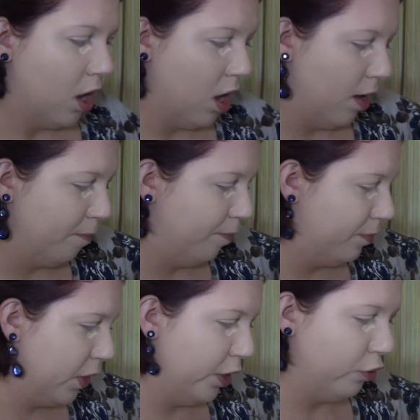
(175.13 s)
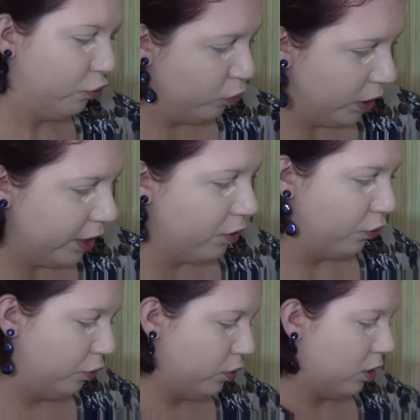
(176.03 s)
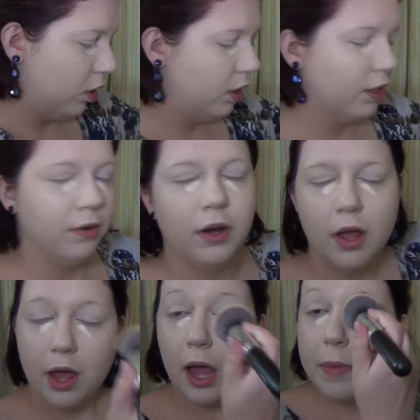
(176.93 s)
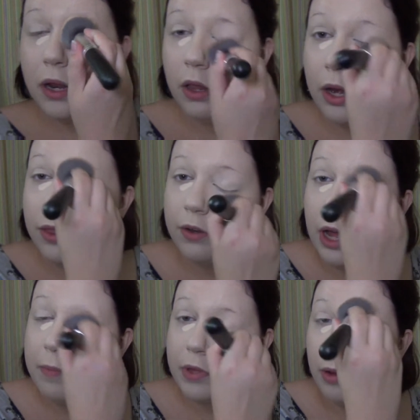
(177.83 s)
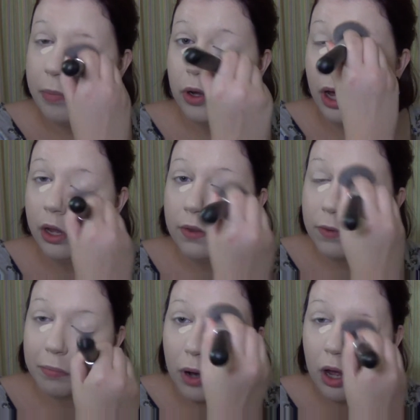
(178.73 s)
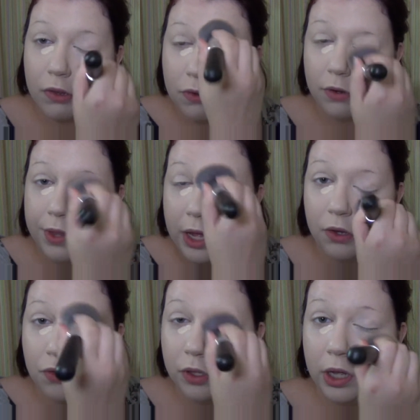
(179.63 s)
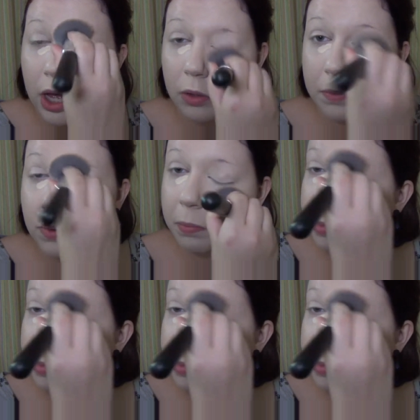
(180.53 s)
They're either too light or too dark, and I mean, a lot of the times I'll put on some bronzer and that usually helps,